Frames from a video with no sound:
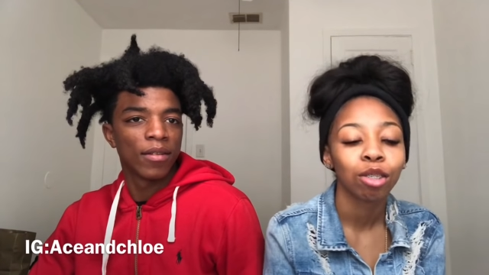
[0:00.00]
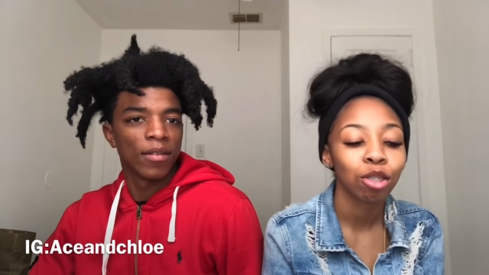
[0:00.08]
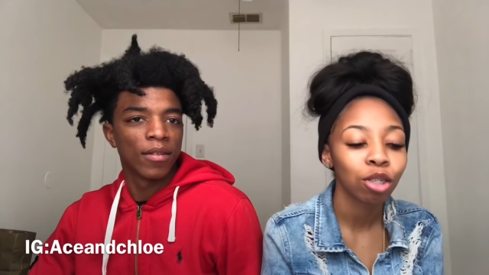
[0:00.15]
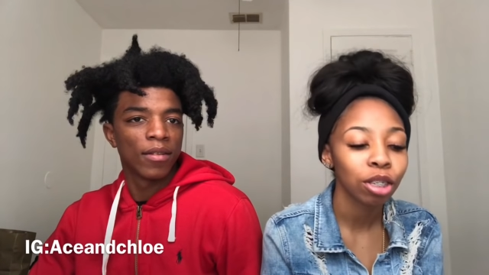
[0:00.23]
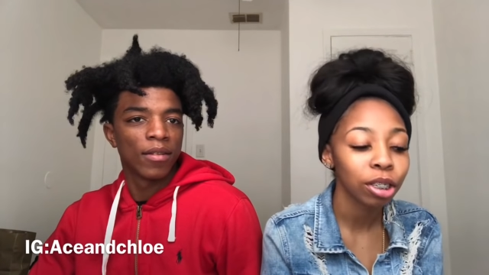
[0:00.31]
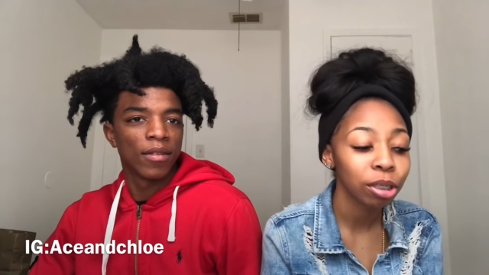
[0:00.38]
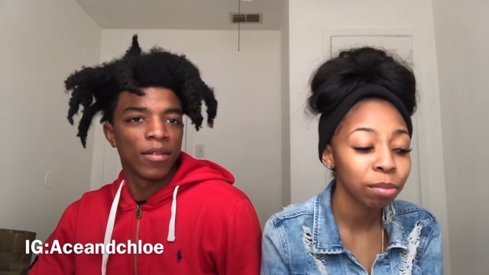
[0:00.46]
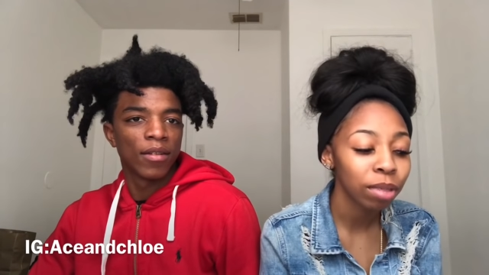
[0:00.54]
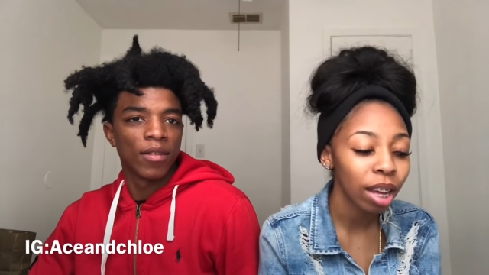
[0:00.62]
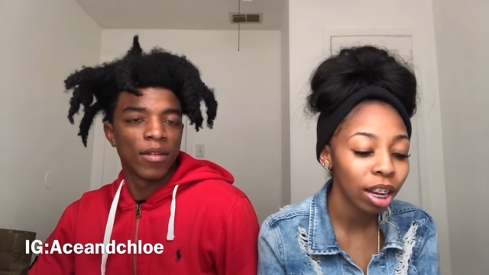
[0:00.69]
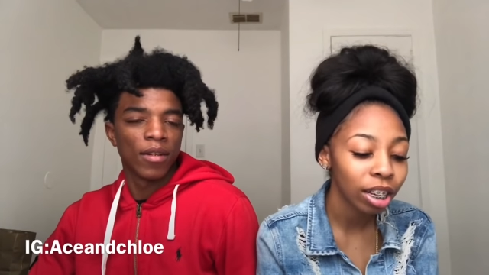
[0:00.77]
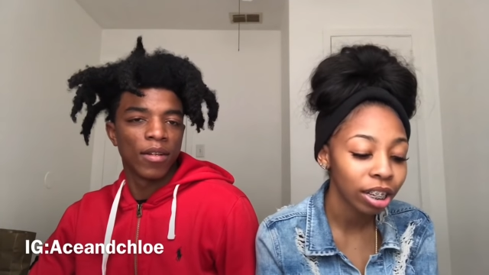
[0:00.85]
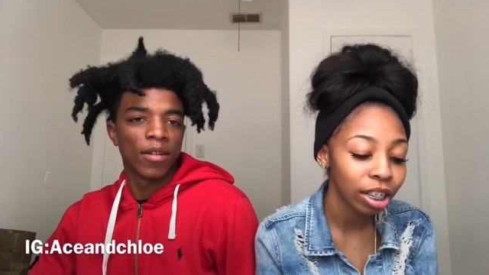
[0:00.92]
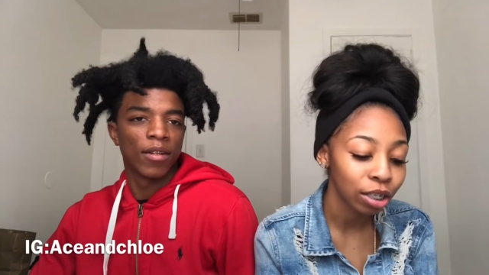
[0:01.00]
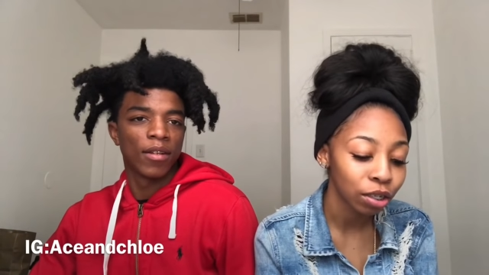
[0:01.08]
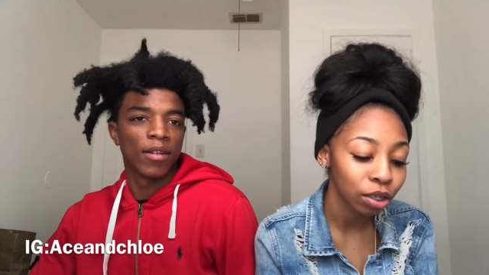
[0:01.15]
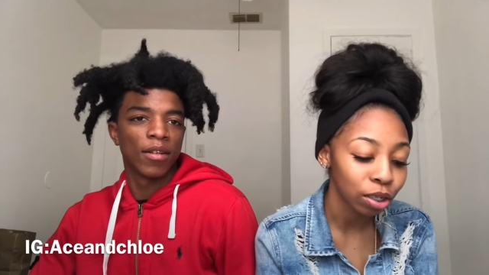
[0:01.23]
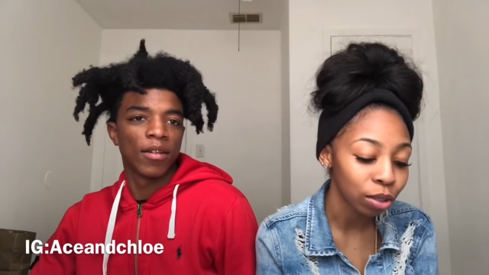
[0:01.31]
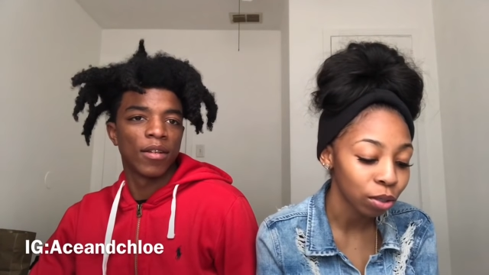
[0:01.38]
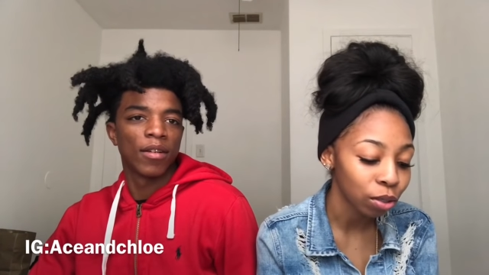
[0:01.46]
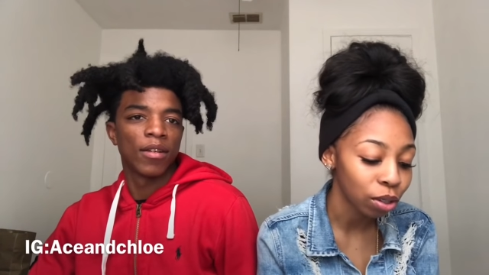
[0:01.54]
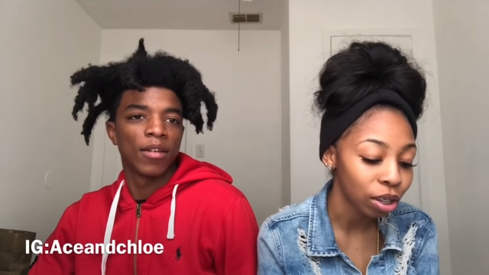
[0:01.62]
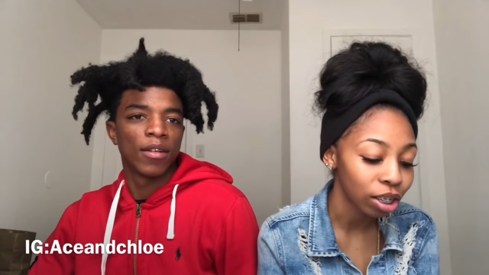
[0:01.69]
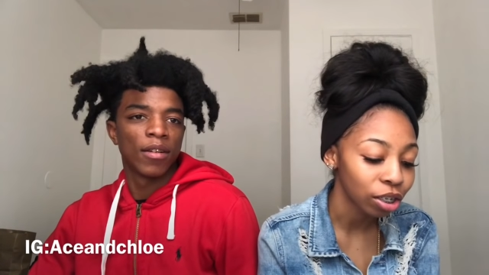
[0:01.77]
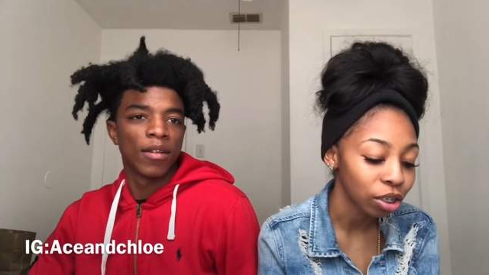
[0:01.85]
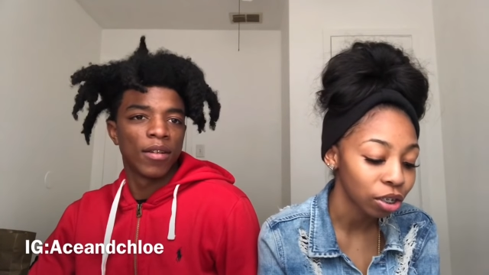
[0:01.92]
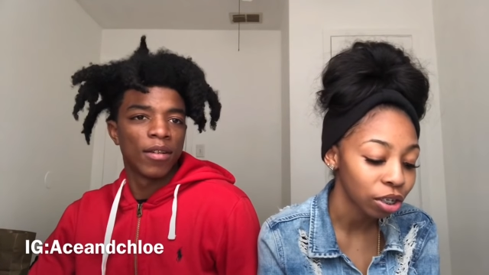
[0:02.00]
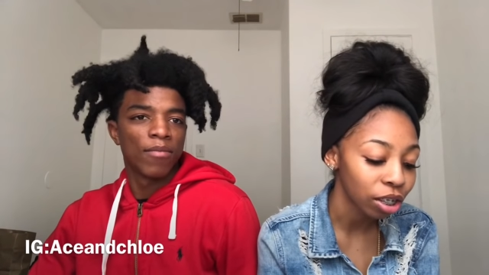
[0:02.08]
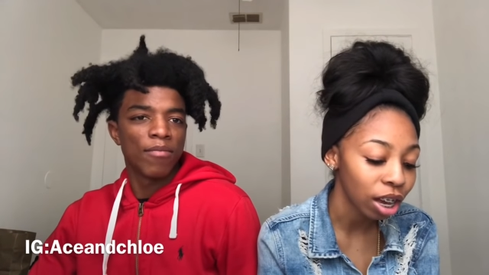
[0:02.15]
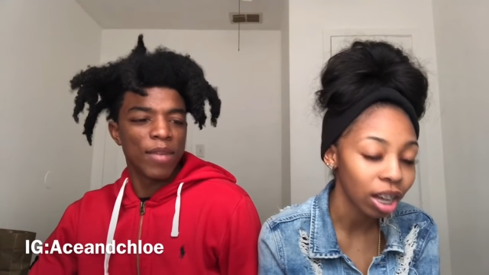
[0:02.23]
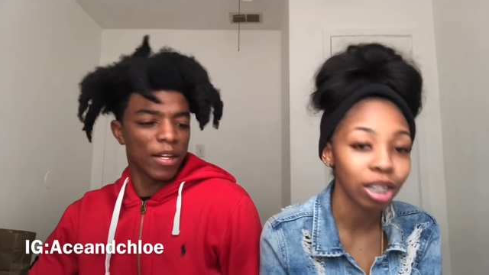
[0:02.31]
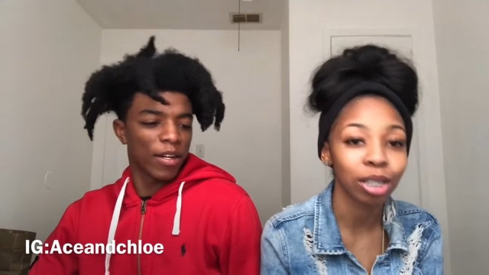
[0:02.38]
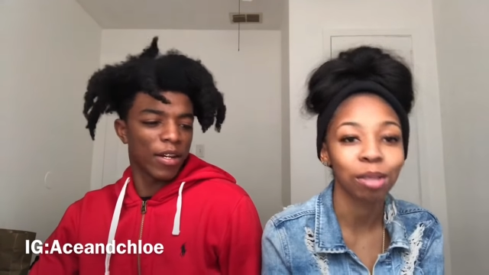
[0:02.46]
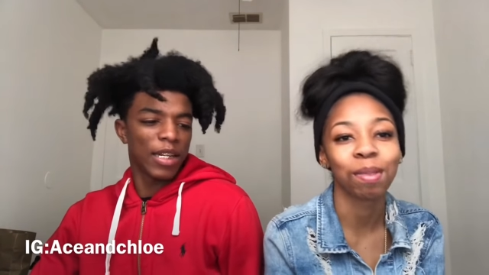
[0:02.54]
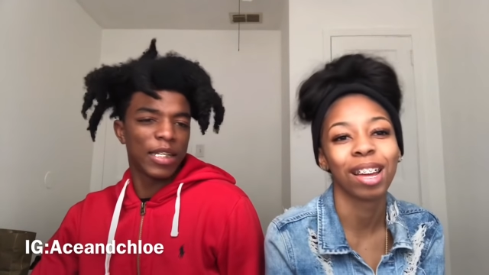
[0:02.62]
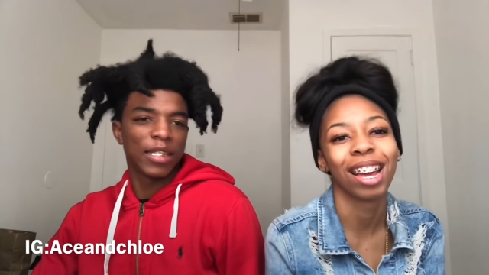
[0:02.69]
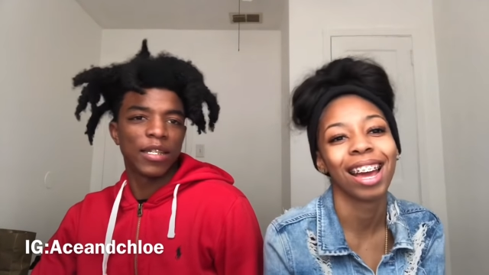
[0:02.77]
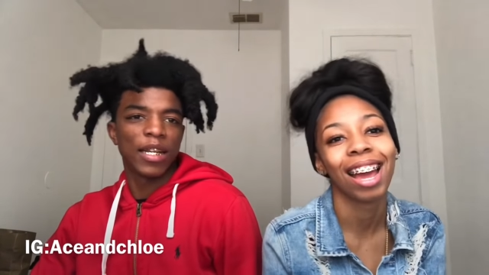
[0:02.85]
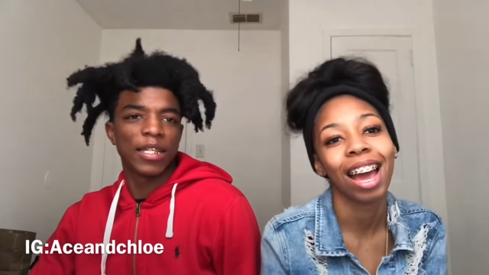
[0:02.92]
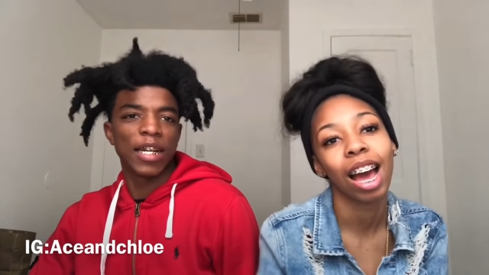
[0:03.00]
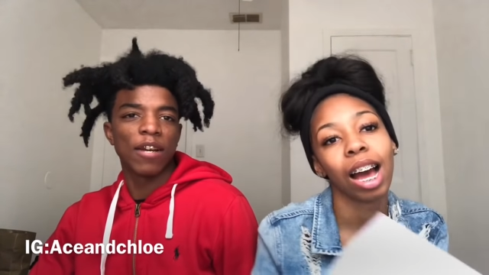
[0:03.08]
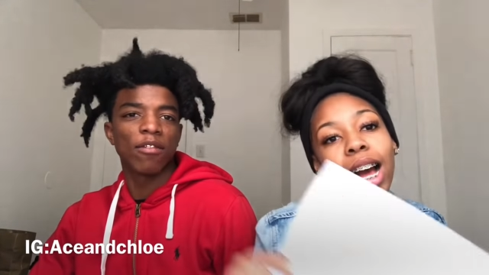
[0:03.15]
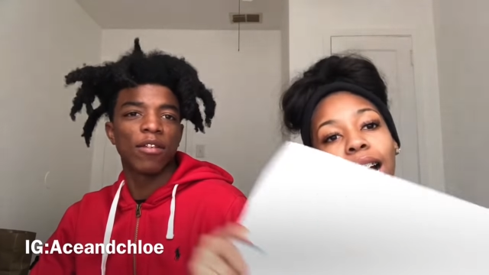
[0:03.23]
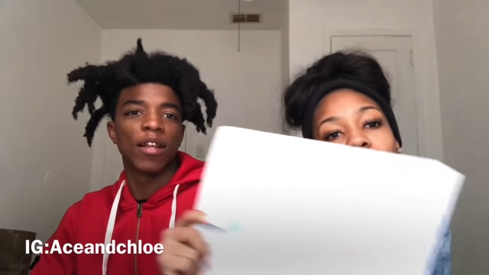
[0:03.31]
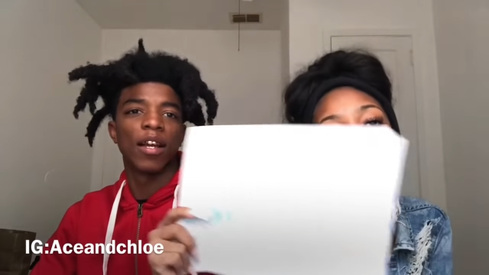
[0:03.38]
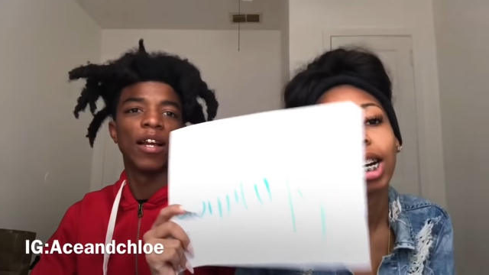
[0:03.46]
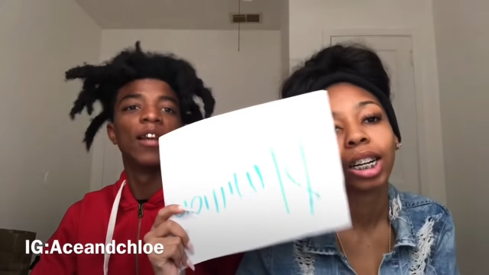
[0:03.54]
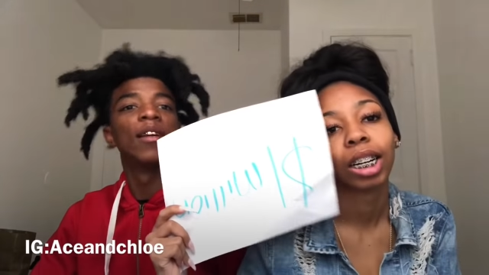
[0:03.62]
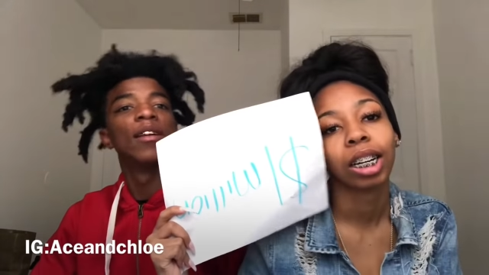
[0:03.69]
Speaker 1: So I'm not gonna answer this question. I'm just. Great. They're checking on.